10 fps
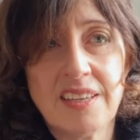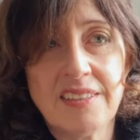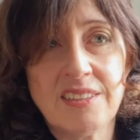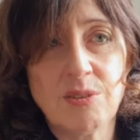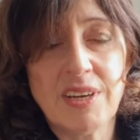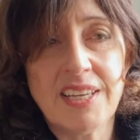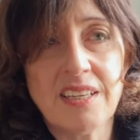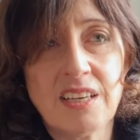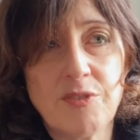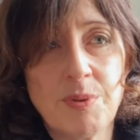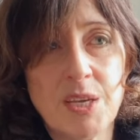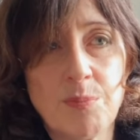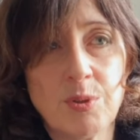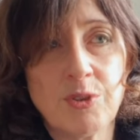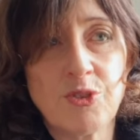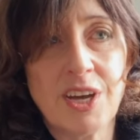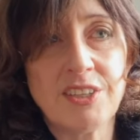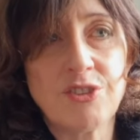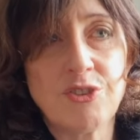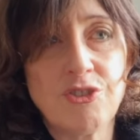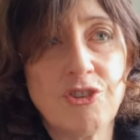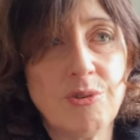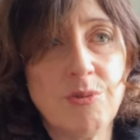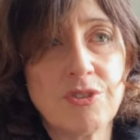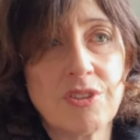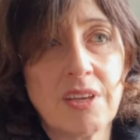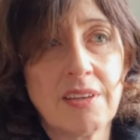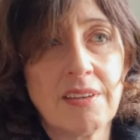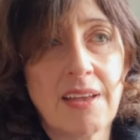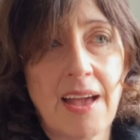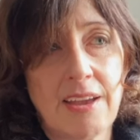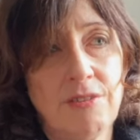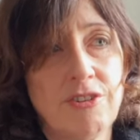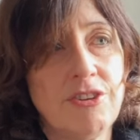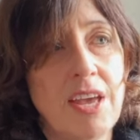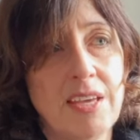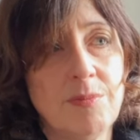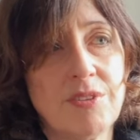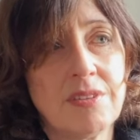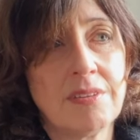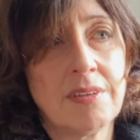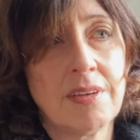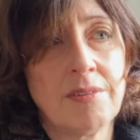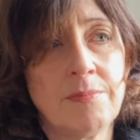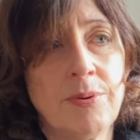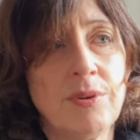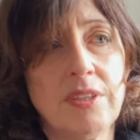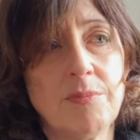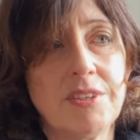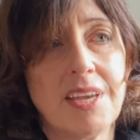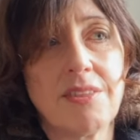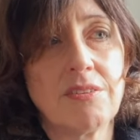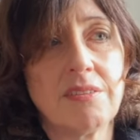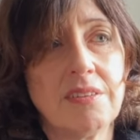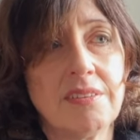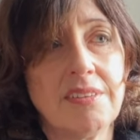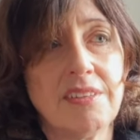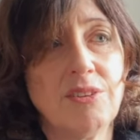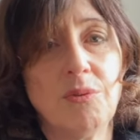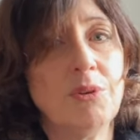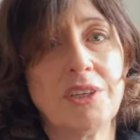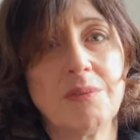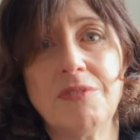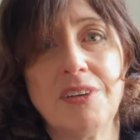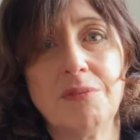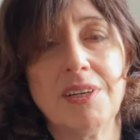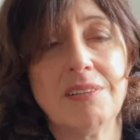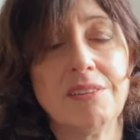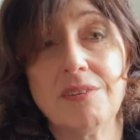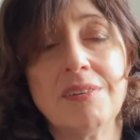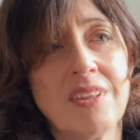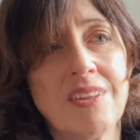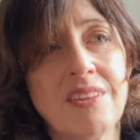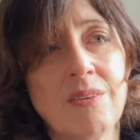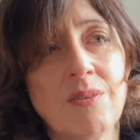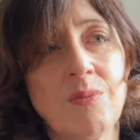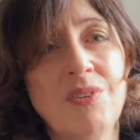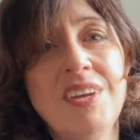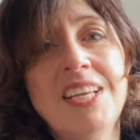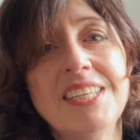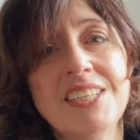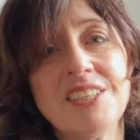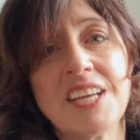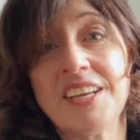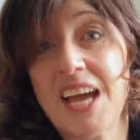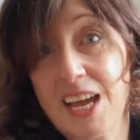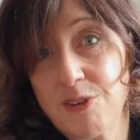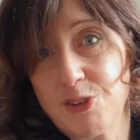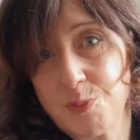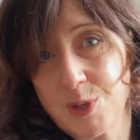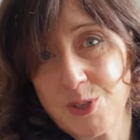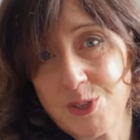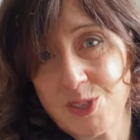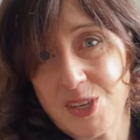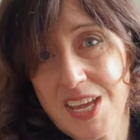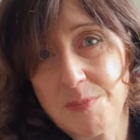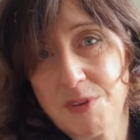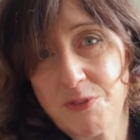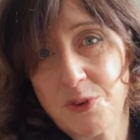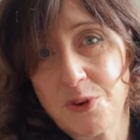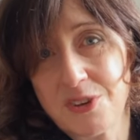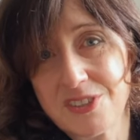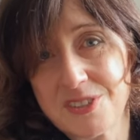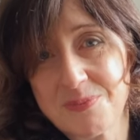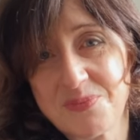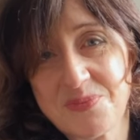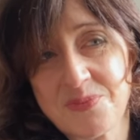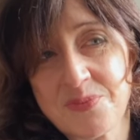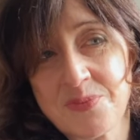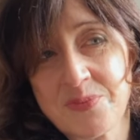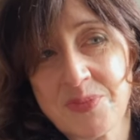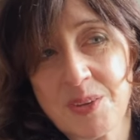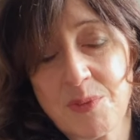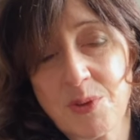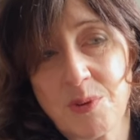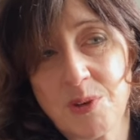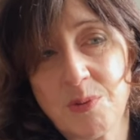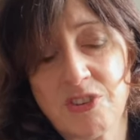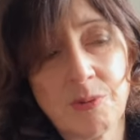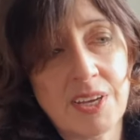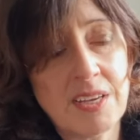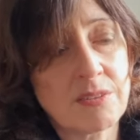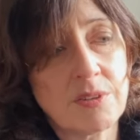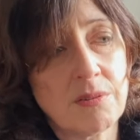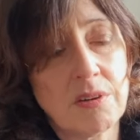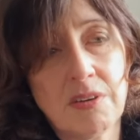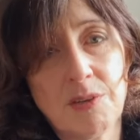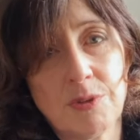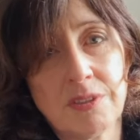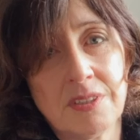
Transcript: you know, English people trying to choose Irish names and putting them together and it not working very well, you know. We really needed an Irish person to name it for us. We thought, well, who shall we ask? We don't know anyone.